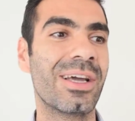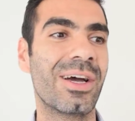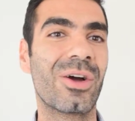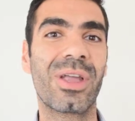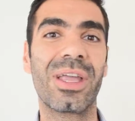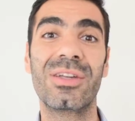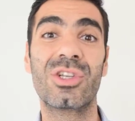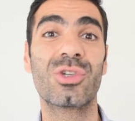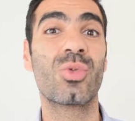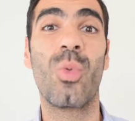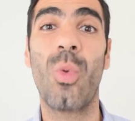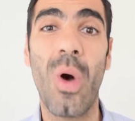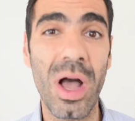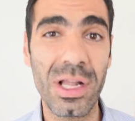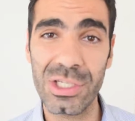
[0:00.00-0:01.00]
okay, and just
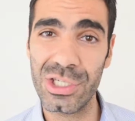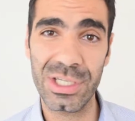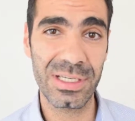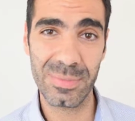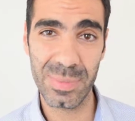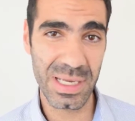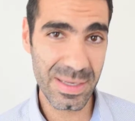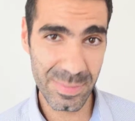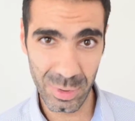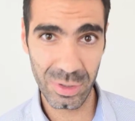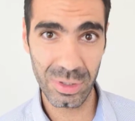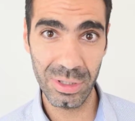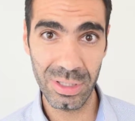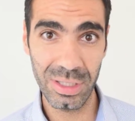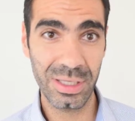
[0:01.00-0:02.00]
watching
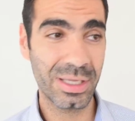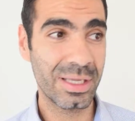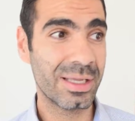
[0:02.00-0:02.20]
people,